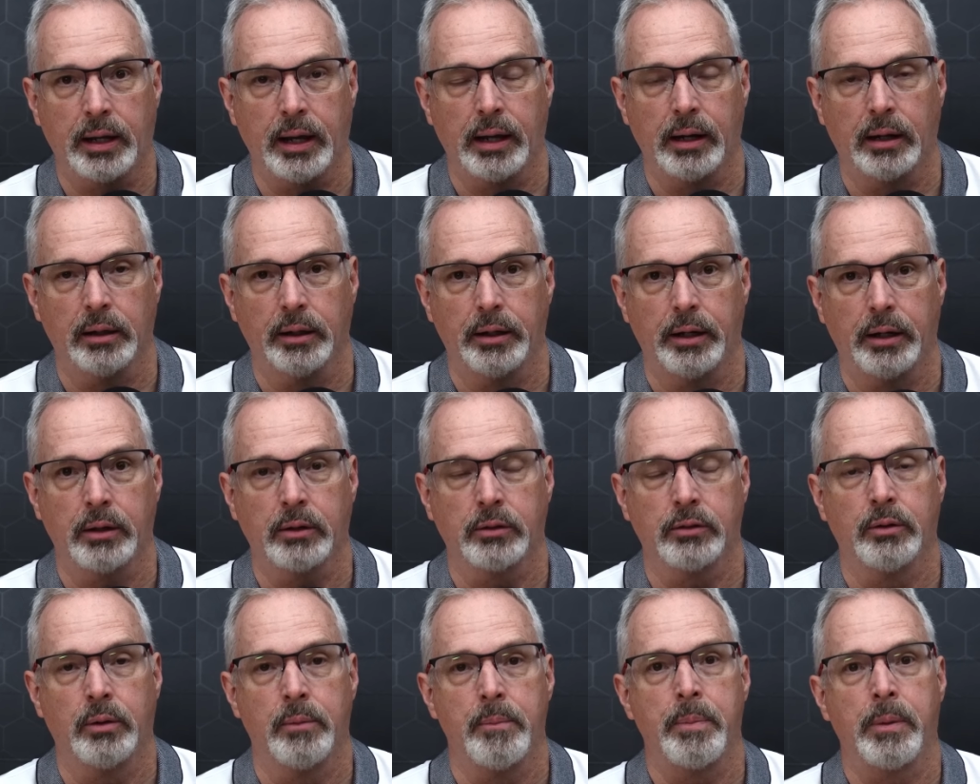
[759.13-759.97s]

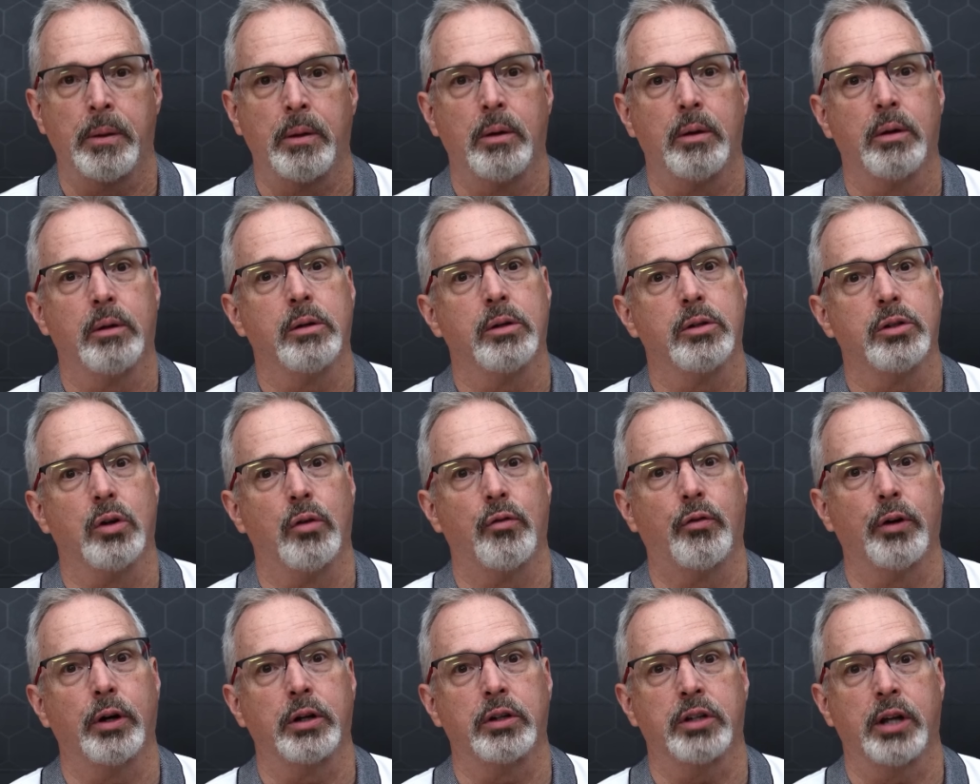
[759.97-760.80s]
analytics. So
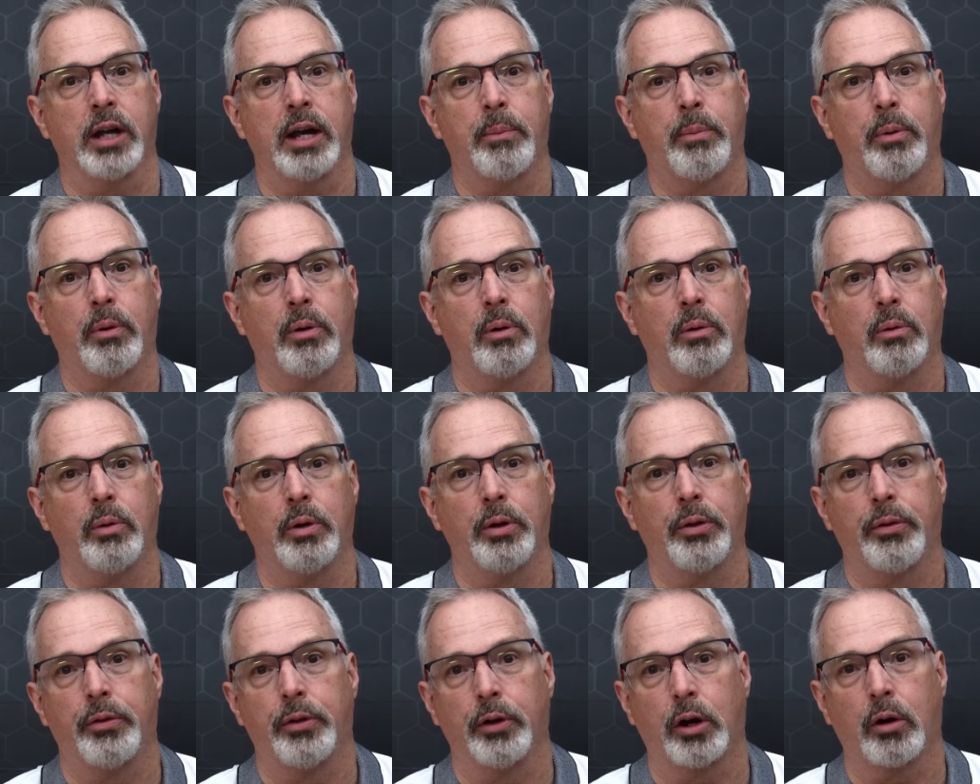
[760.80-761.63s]
for example,
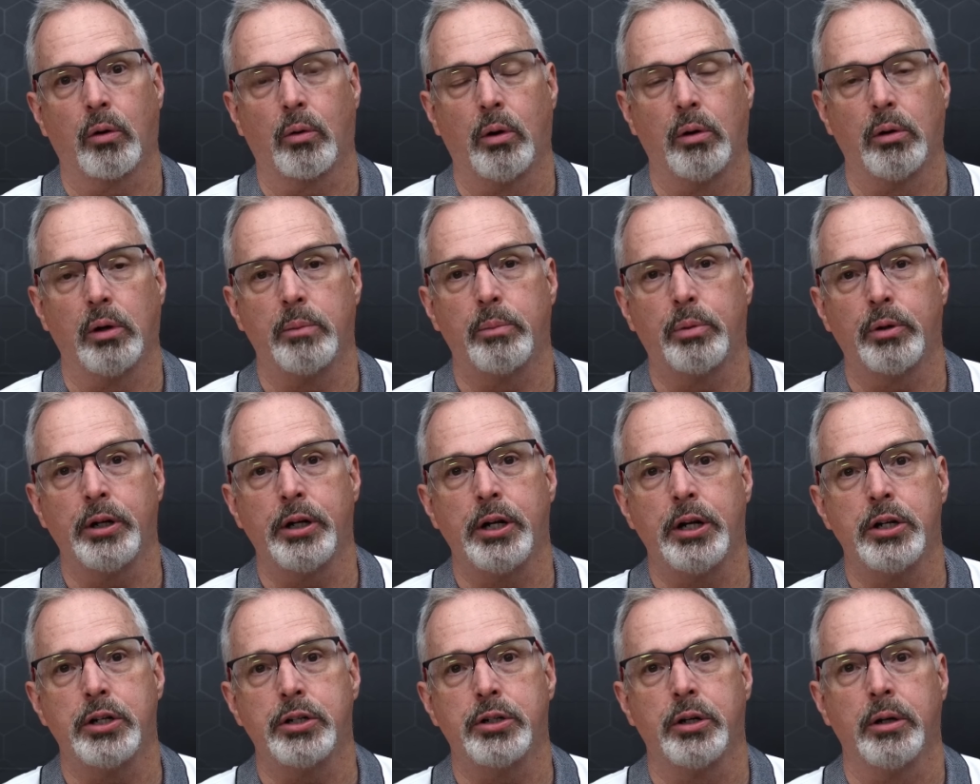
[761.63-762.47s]
with the Carola
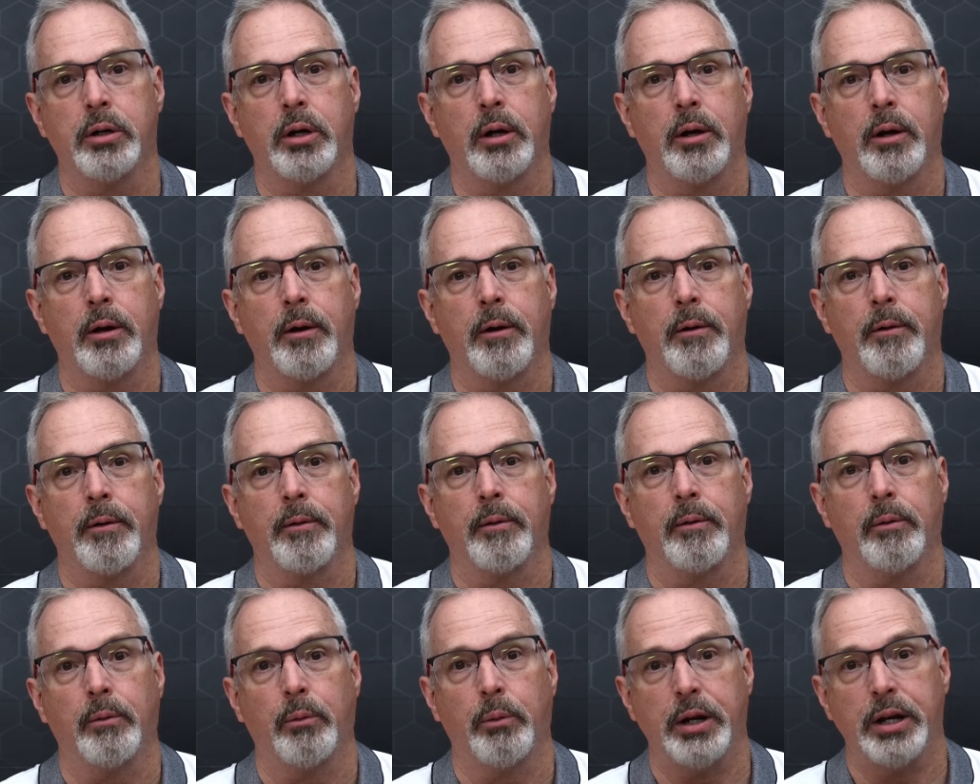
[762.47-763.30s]
Bridge,
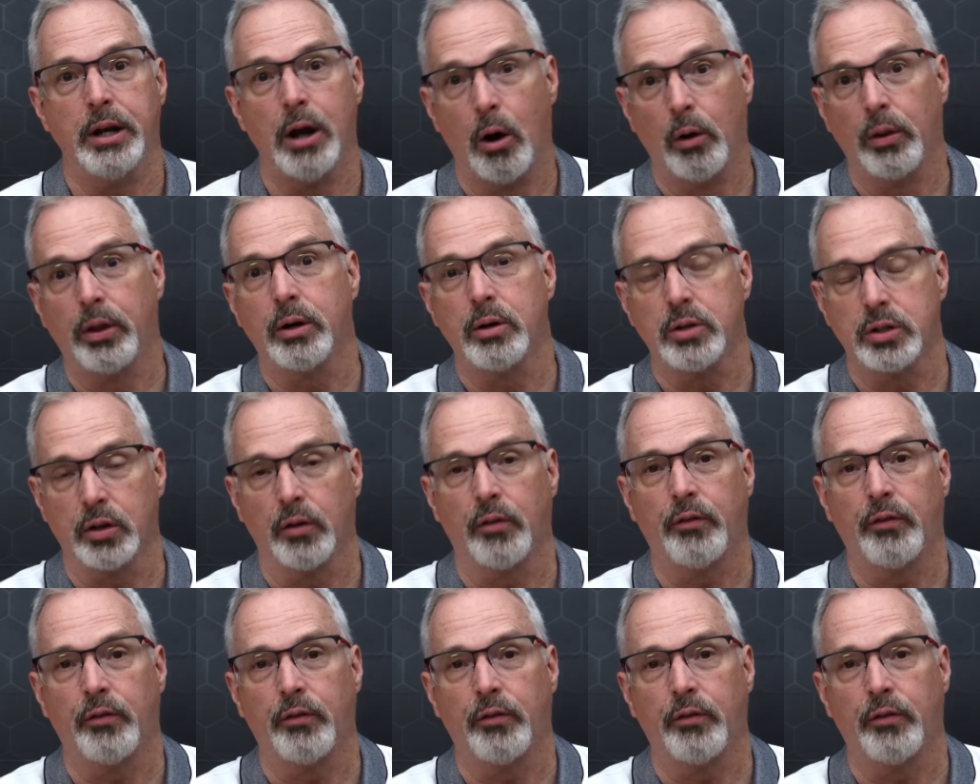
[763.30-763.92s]
we know there's a